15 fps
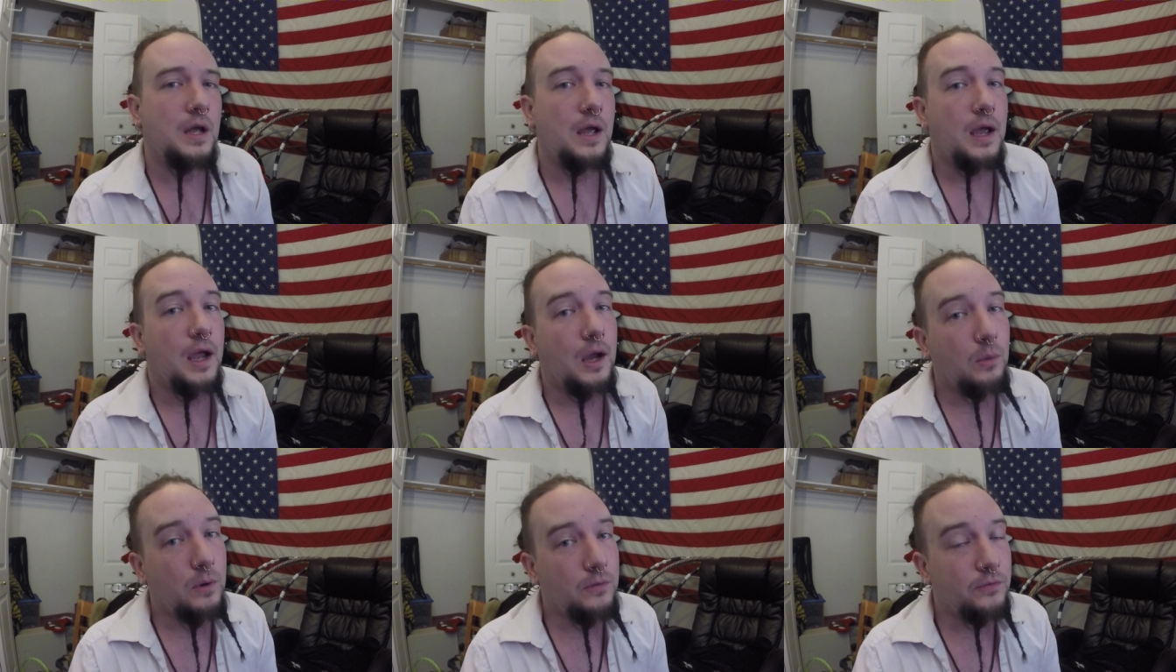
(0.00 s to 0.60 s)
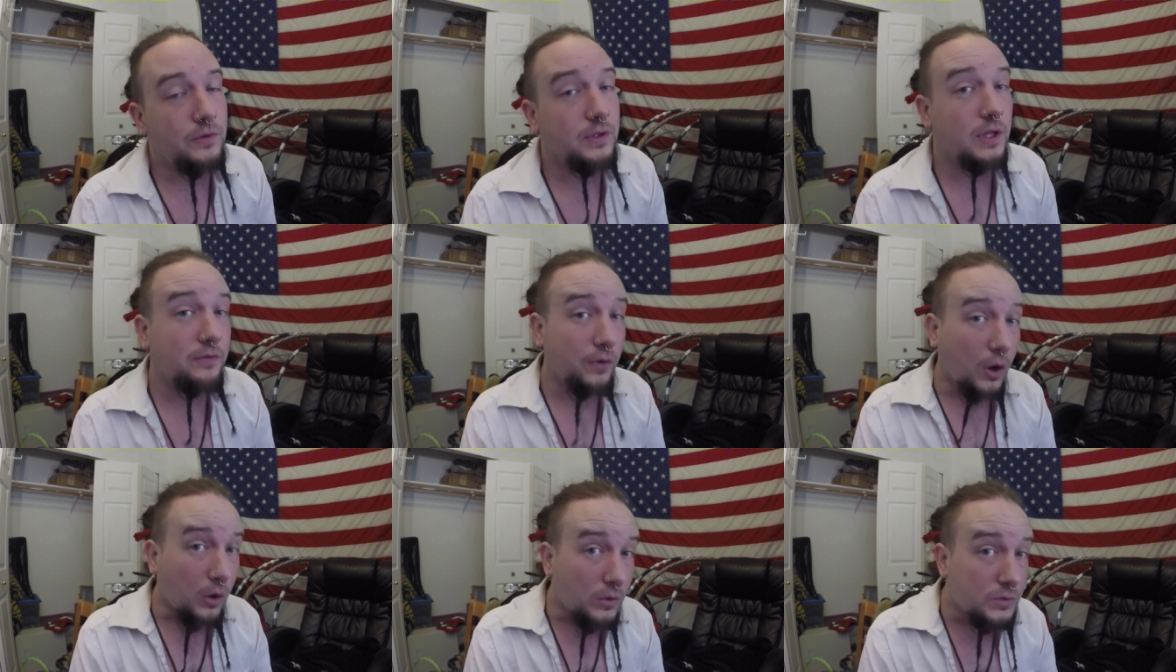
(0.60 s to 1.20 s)
However, they've
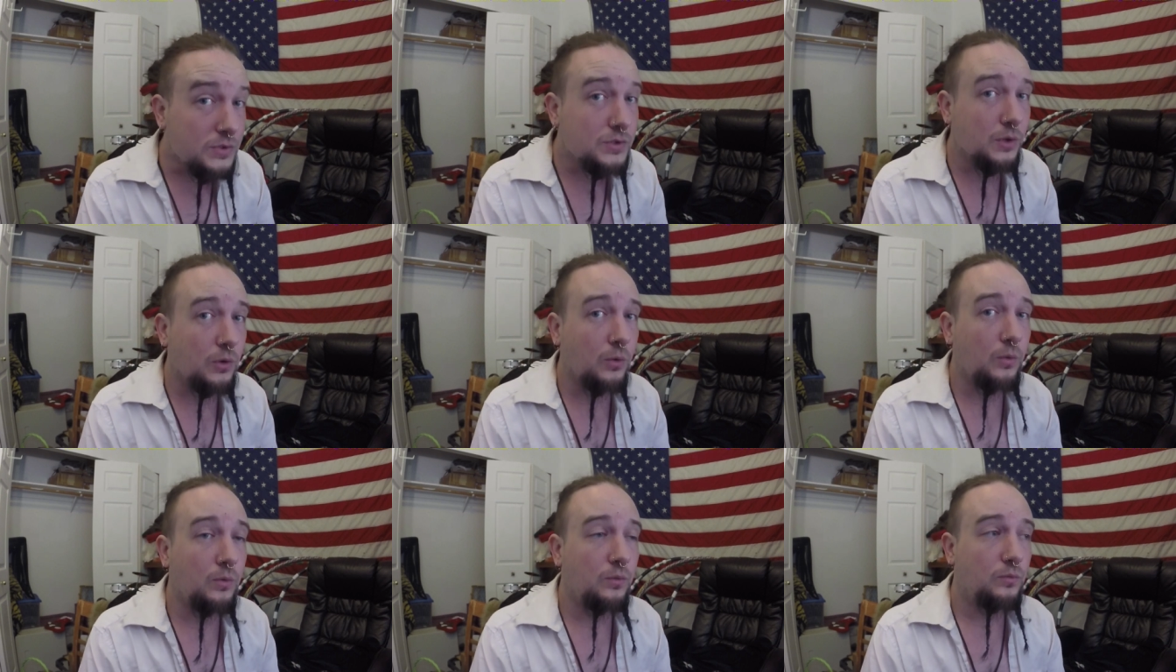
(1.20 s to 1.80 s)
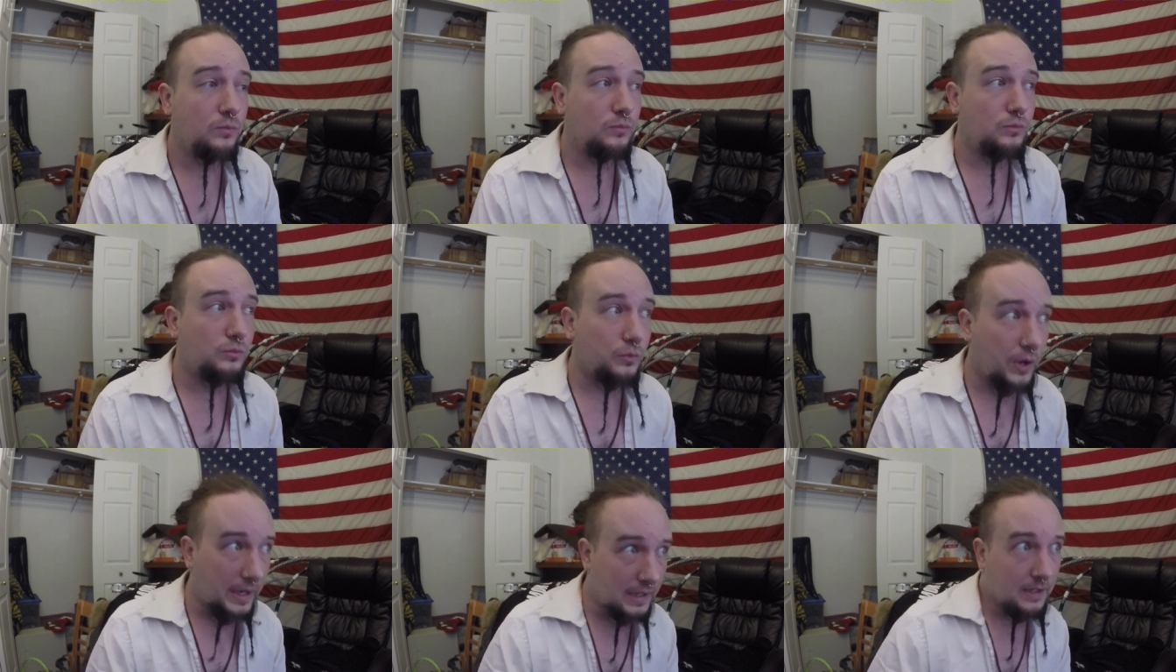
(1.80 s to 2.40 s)
also
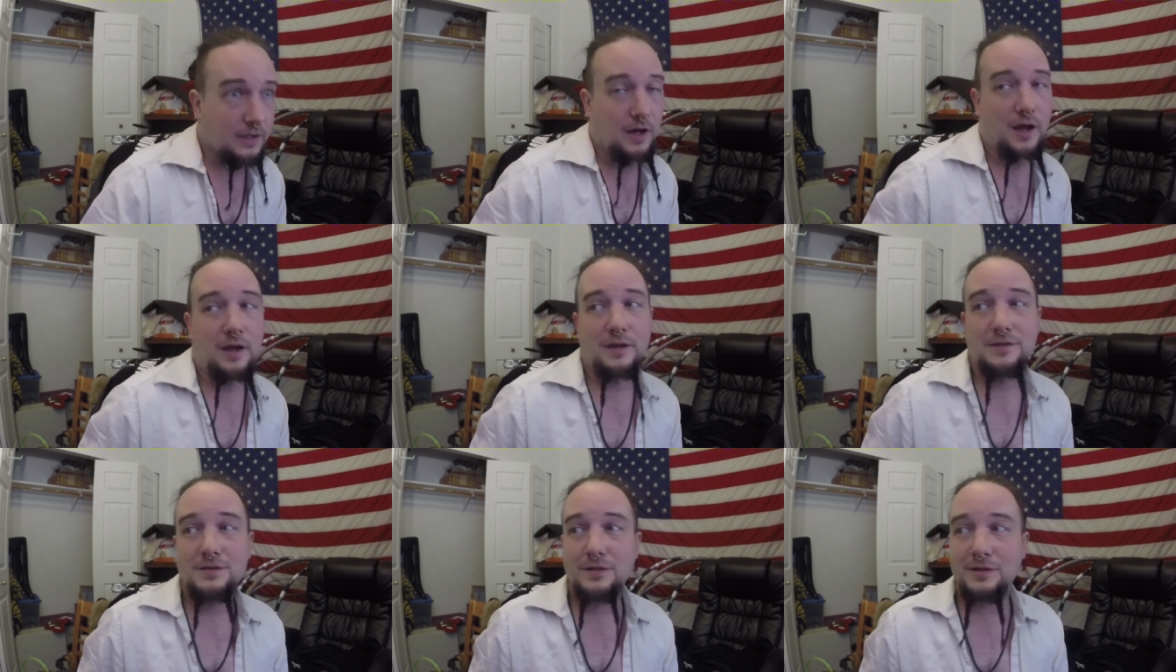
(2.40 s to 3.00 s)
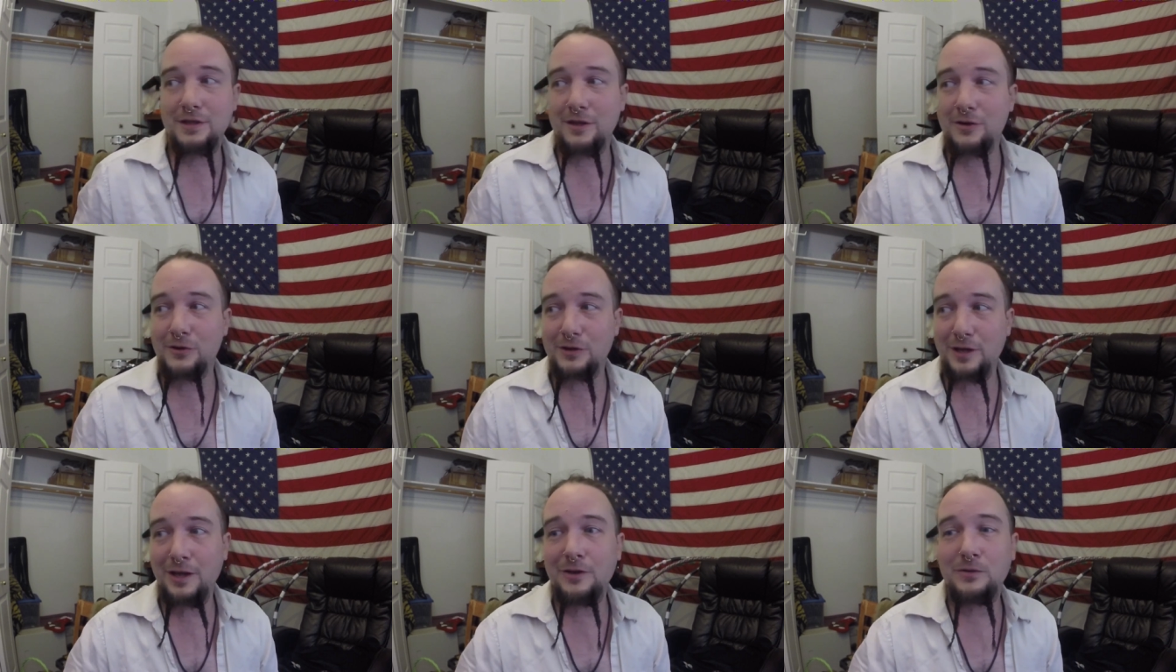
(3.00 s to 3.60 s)
recognized that they are
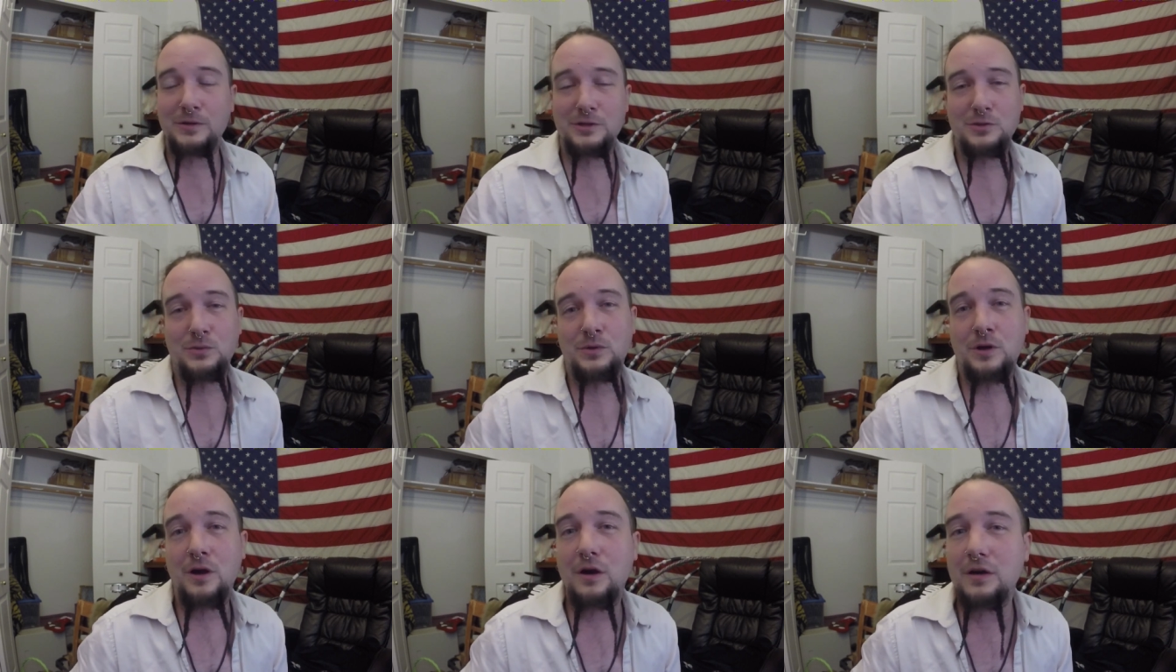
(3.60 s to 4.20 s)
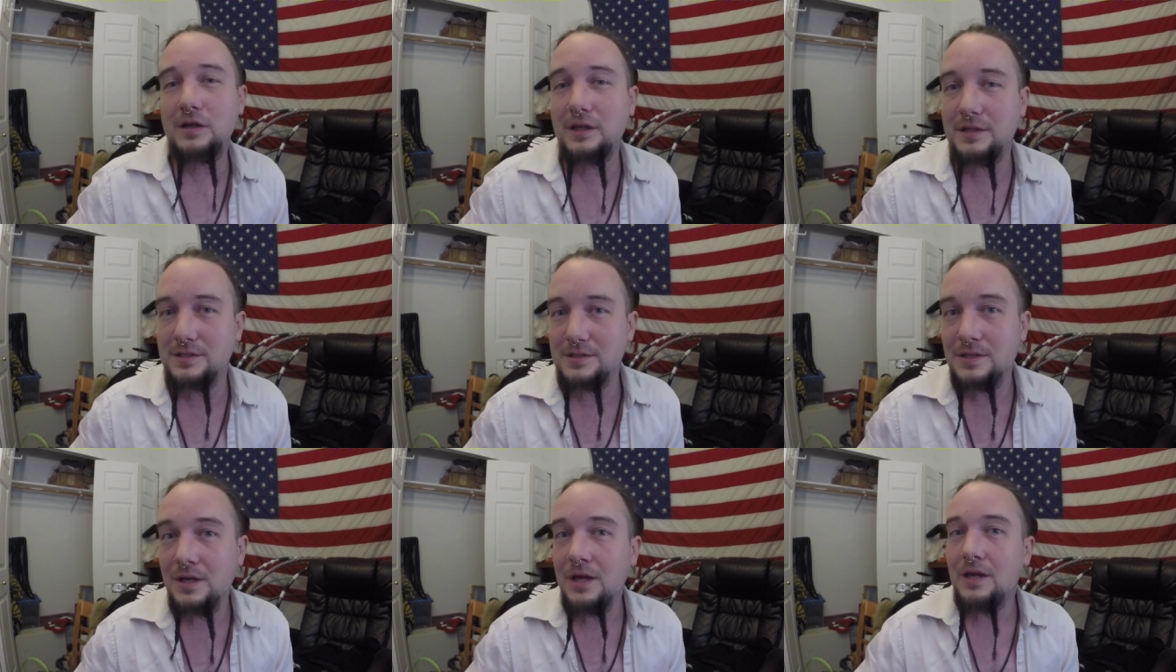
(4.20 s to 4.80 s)
catering to an
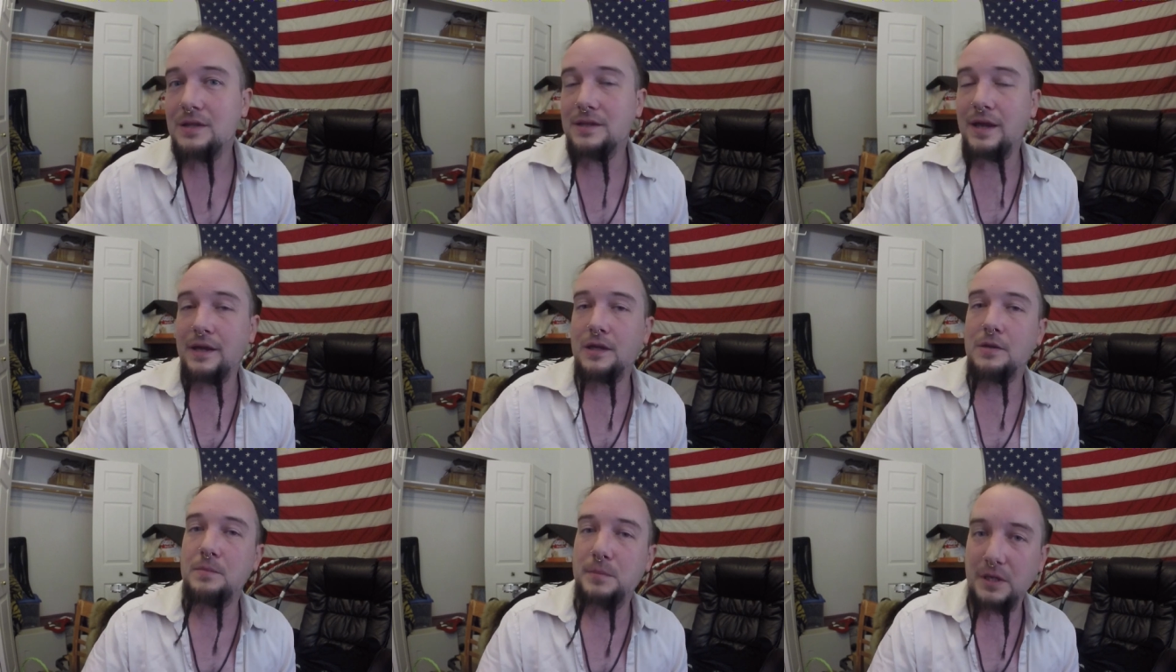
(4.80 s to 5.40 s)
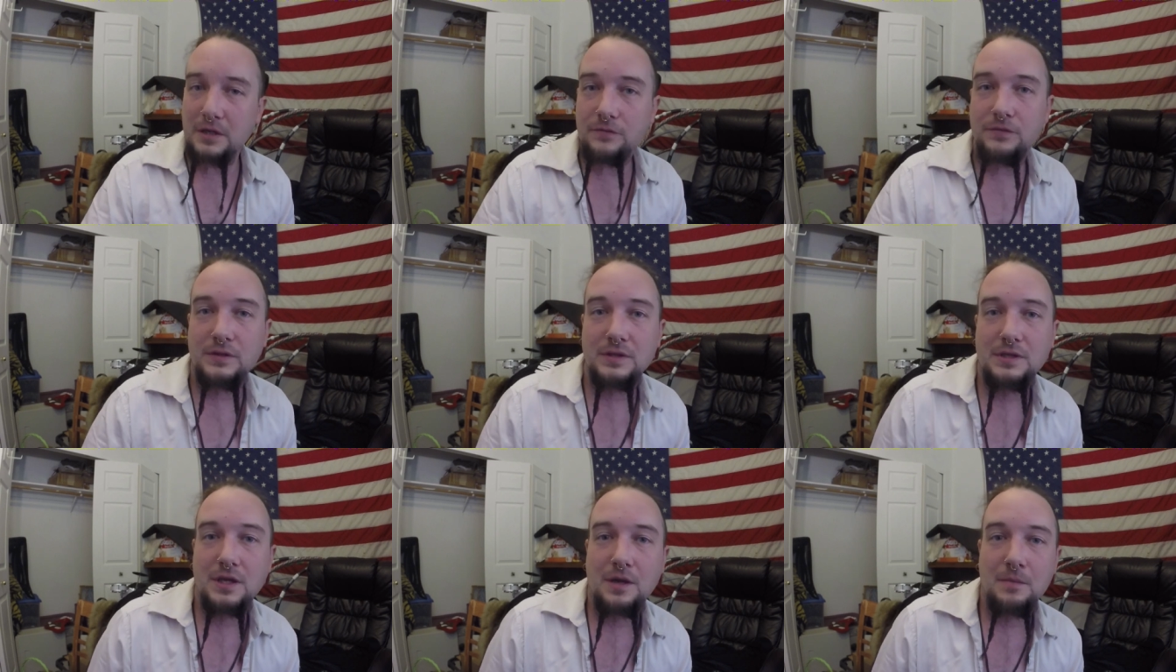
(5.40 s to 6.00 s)
audience that can
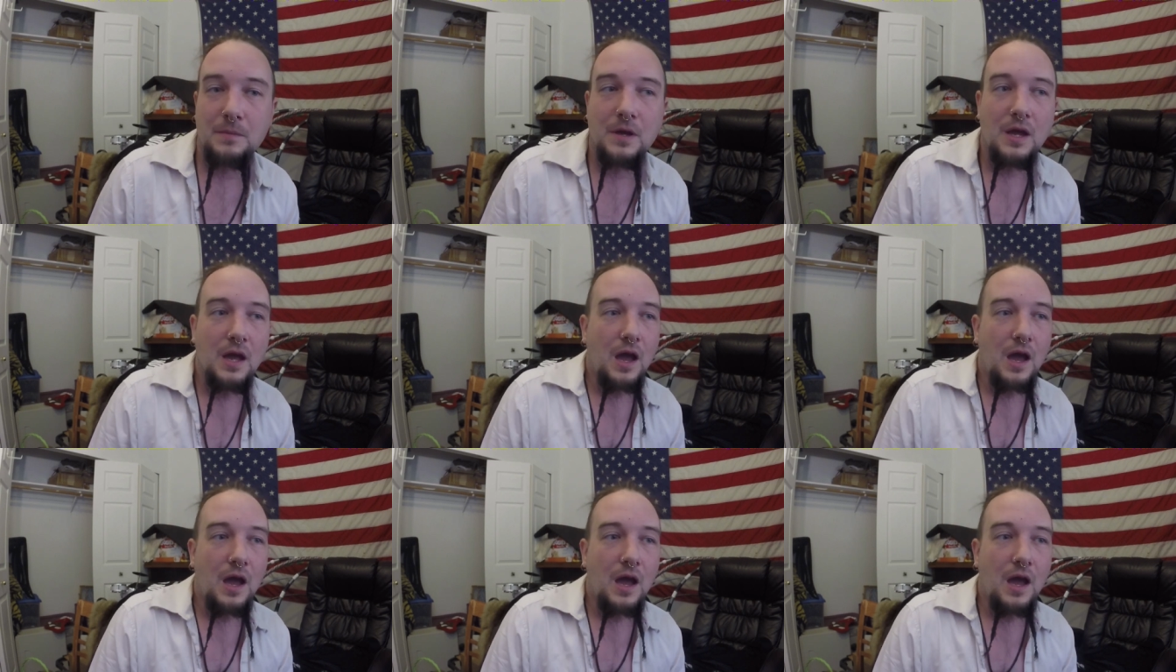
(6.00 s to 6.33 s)
benefit them.